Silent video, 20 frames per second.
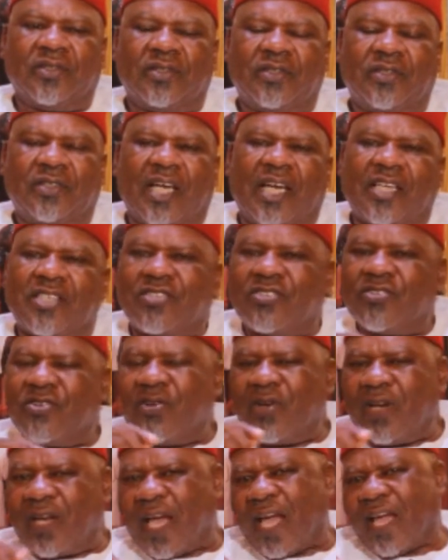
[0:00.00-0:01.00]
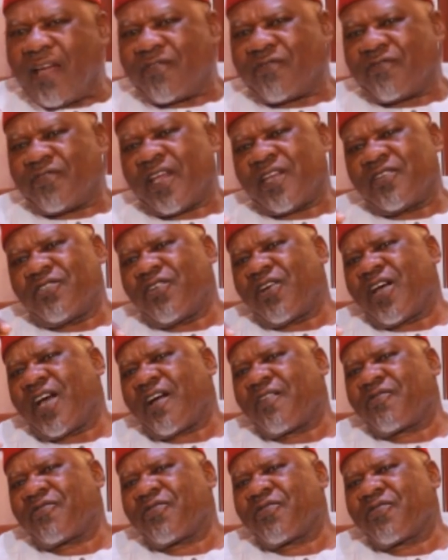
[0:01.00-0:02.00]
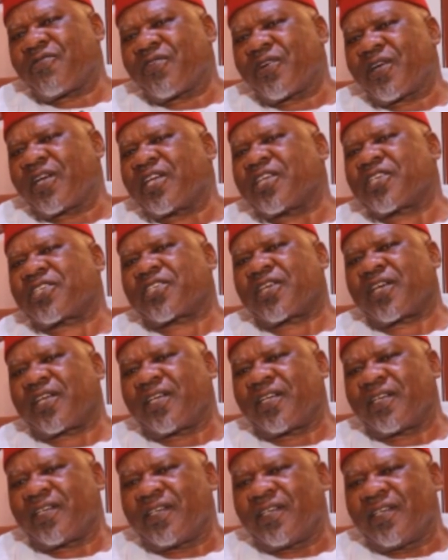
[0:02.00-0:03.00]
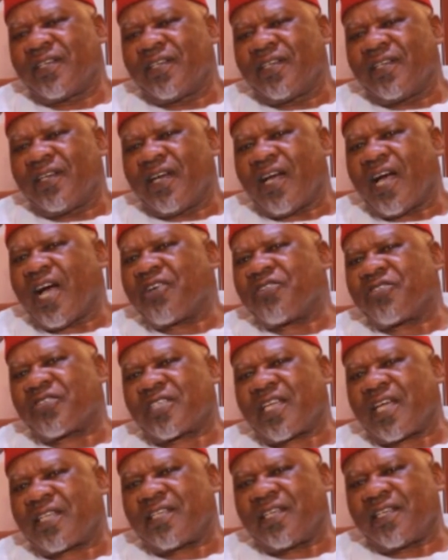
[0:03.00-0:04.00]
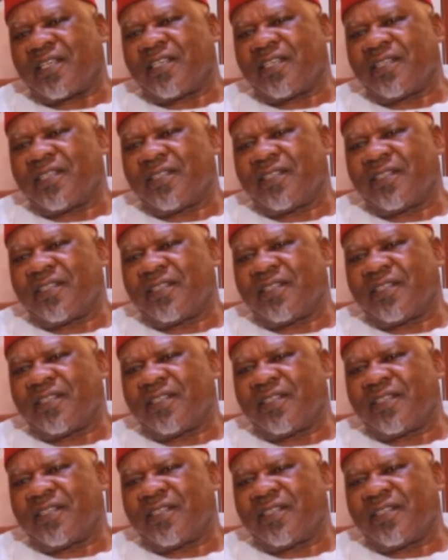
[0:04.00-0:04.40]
there's no life that don't have a history, how you started.